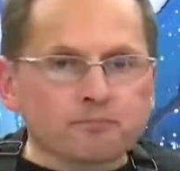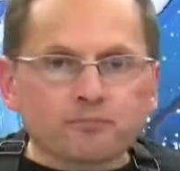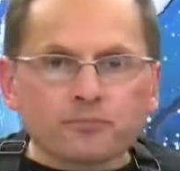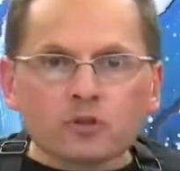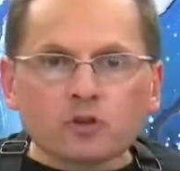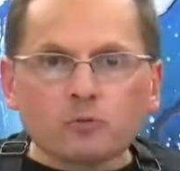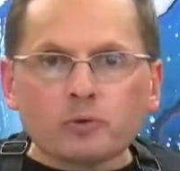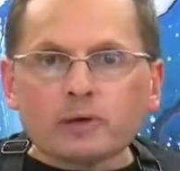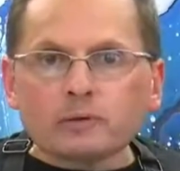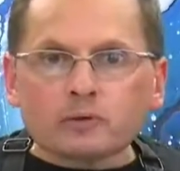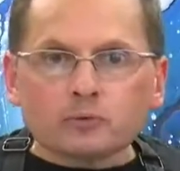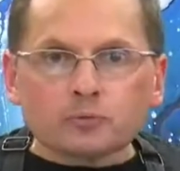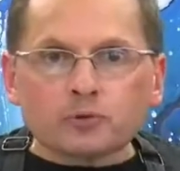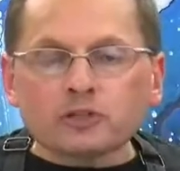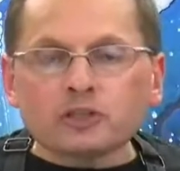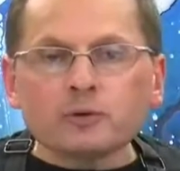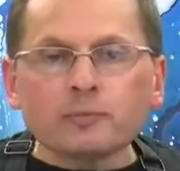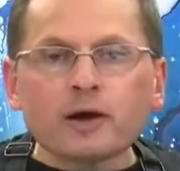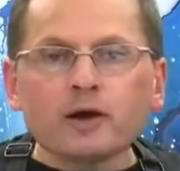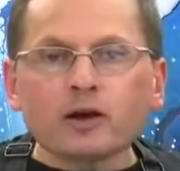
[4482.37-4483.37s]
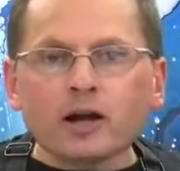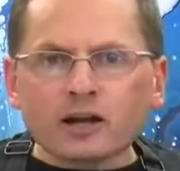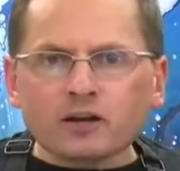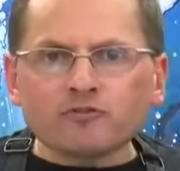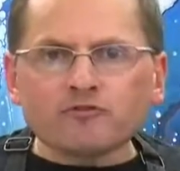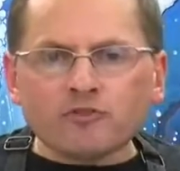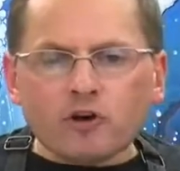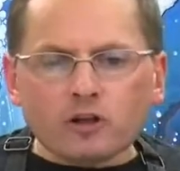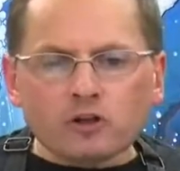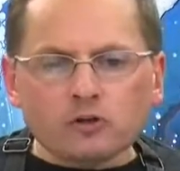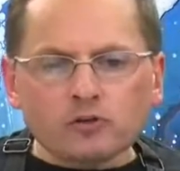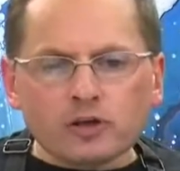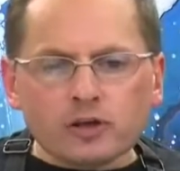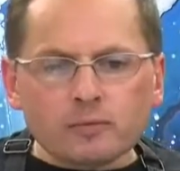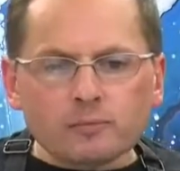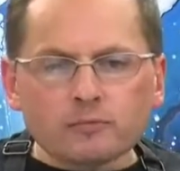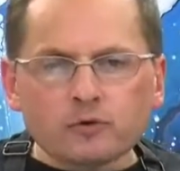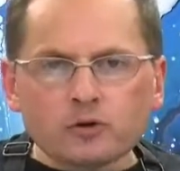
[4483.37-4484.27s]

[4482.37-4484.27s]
You'll be able to print them out, kind of follow them.